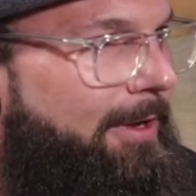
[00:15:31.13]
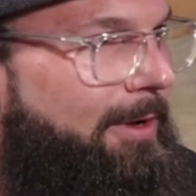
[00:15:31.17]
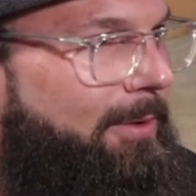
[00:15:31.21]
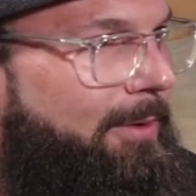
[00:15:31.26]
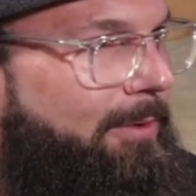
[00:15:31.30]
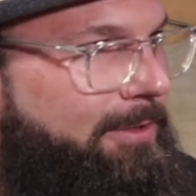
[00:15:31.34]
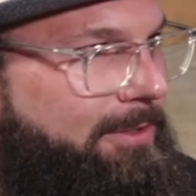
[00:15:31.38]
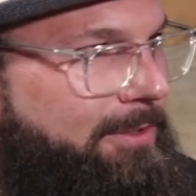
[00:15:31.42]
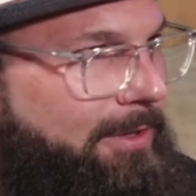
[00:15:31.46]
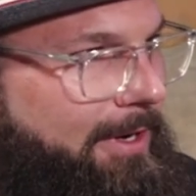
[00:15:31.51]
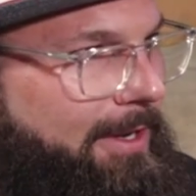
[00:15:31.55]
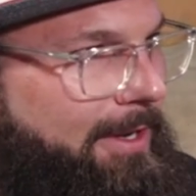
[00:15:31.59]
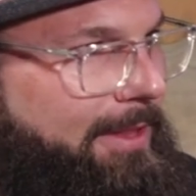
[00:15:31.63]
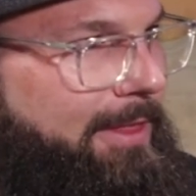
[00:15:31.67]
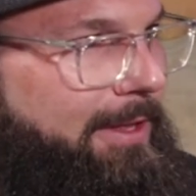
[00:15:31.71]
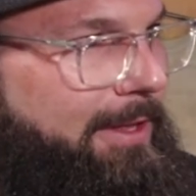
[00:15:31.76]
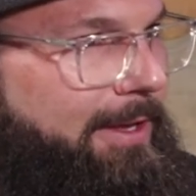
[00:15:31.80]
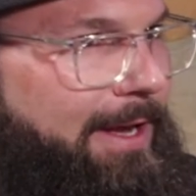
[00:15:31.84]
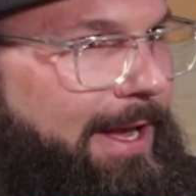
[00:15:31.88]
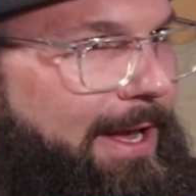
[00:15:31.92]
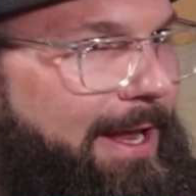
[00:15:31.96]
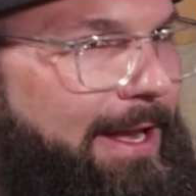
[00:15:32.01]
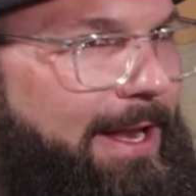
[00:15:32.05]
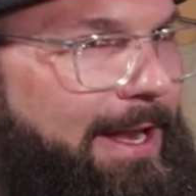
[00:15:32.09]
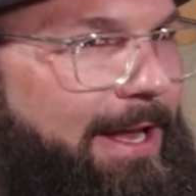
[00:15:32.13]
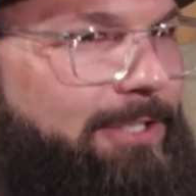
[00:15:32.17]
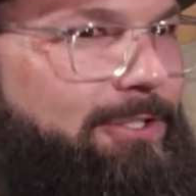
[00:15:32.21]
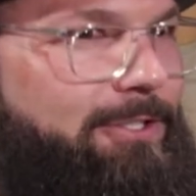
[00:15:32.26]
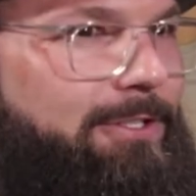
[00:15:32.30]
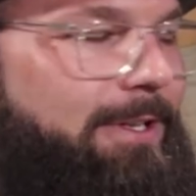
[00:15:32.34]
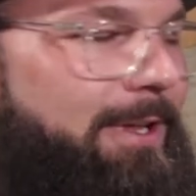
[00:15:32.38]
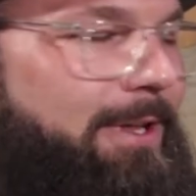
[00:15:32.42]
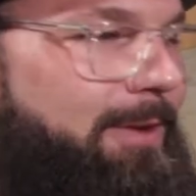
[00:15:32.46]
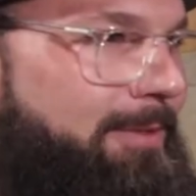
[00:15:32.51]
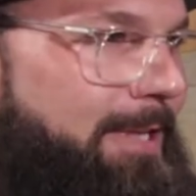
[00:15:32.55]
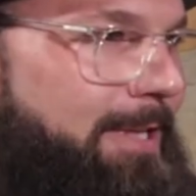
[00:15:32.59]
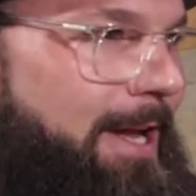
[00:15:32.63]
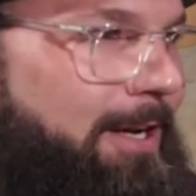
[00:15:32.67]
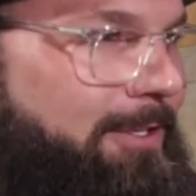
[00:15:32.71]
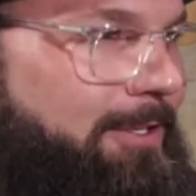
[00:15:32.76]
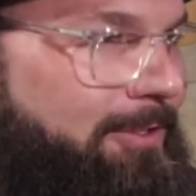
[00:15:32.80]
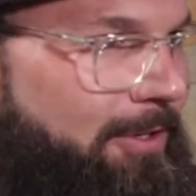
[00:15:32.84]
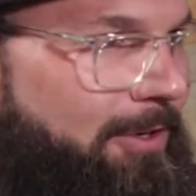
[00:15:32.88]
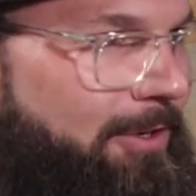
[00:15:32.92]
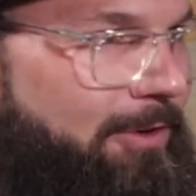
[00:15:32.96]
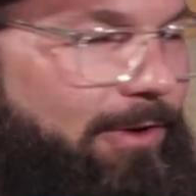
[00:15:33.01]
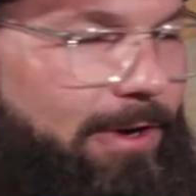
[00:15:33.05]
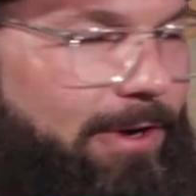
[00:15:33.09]
Yep. Was there any th- connection that was
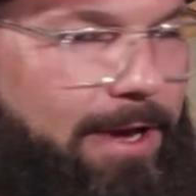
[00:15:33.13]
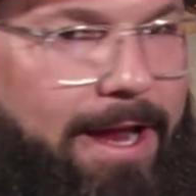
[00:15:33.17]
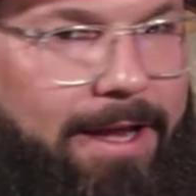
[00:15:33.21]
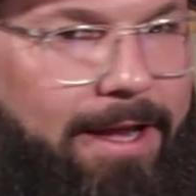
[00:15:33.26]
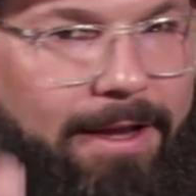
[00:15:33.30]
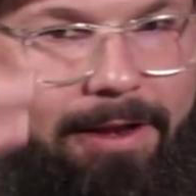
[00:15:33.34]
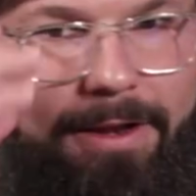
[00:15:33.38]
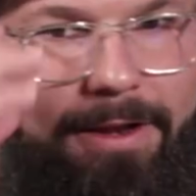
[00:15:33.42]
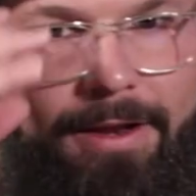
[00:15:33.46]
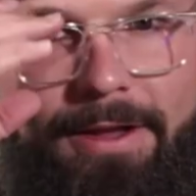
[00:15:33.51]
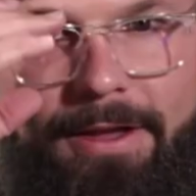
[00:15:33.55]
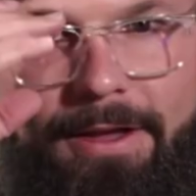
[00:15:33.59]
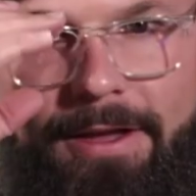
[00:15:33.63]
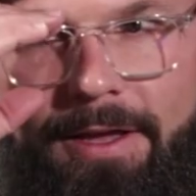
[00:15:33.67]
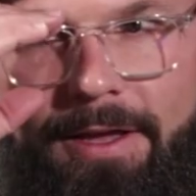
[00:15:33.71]
actually created?